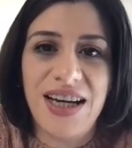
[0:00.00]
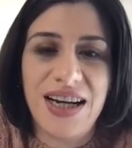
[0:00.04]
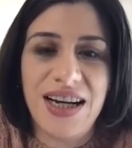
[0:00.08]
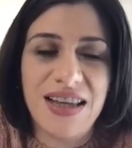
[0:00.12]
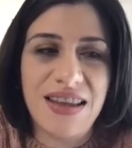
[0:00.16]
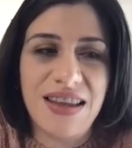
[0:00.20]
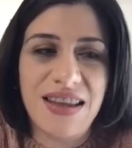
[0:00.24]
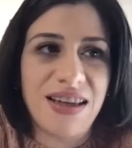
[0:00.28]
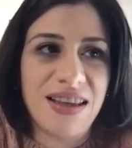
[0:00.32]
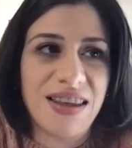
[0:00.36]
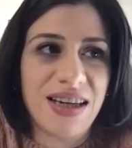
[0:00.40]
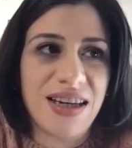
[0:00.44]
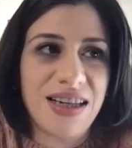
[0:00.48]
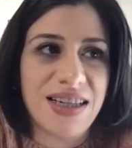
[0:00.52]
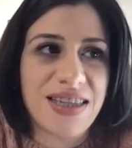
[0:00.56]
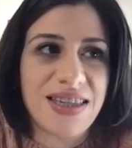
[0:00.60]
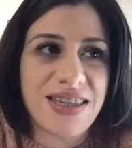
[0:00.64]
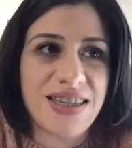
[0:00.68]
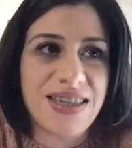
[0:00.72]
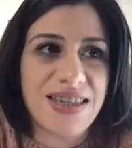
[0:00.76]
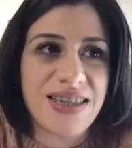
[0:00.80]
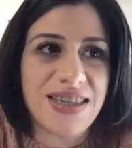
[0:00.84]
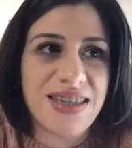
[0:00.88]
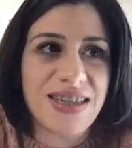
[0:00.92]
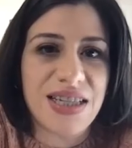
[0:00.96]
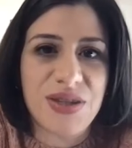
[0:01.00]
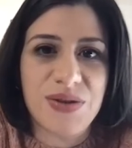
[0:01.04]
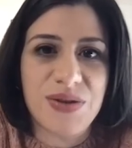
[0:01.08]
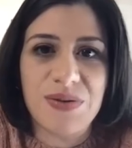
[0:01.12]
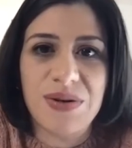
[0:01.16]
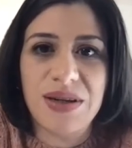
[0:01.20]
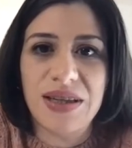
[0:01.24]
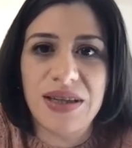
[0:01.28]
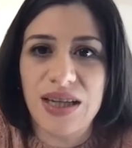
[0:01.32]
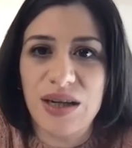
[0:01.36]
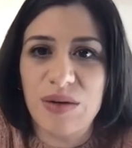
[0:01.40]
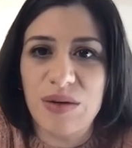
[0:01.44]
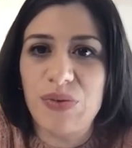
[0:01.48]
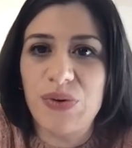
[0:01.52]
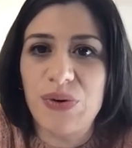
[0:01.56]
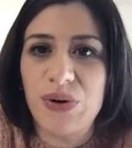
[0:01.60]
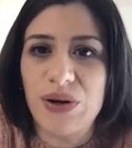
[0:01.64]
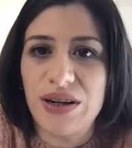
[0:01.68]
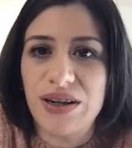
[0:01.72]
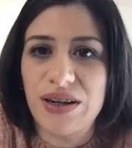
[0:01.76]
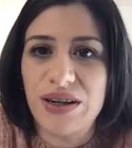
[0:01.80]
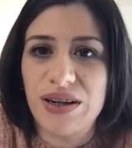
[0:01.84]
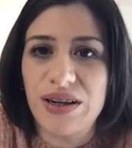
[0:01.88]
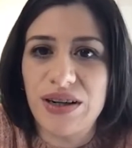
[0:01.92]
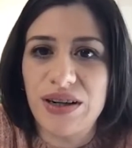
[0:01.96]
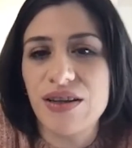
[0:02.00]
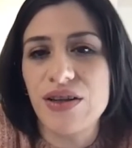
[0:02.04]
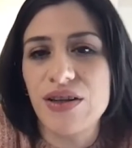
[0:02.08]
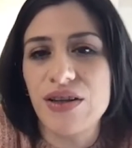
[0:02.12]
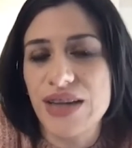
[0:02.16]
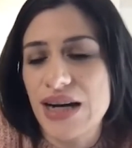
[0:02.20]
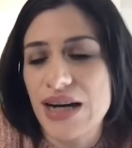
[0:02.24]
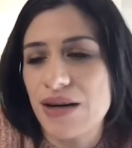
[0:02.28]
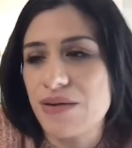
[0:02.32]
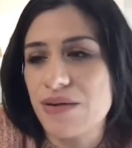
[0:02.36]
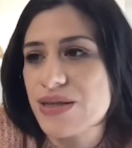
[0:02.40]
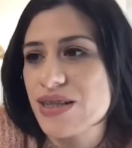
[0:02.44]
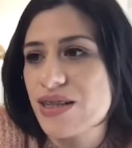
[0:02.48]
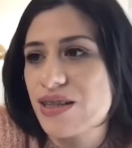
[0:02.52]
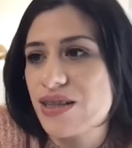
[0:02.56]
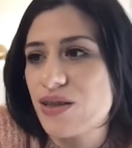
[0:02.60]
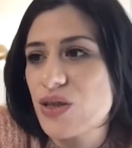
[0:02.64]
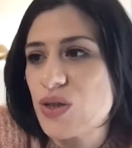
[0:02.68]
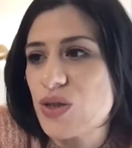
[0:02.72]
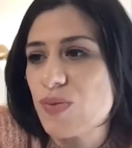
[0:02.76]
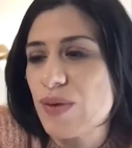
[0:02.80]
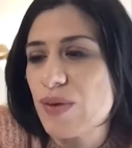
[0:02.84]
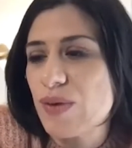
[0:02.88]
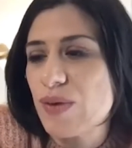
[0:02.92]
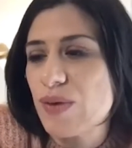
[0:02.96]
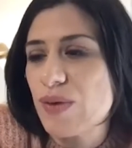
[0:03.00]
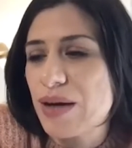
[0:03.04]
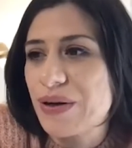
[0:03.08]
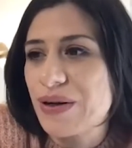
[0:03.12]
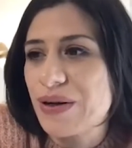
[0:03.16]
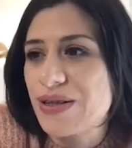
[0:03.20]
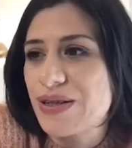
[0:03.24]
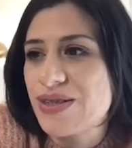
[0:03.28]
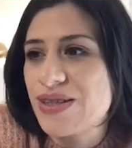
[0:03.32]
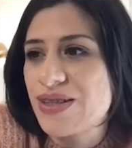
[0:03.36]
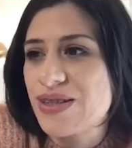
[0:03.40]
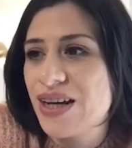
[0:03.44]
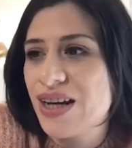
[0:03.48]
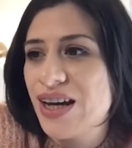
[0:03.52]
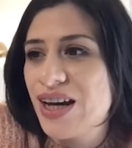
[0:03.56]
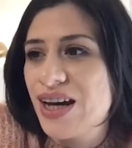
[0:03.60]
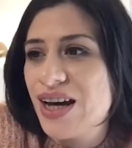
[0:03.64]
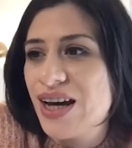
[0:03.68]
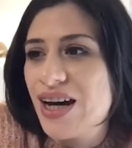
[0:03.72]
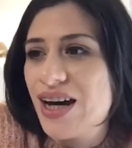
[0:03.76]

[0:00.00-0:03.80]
And I think that's really important, and that was in those papers.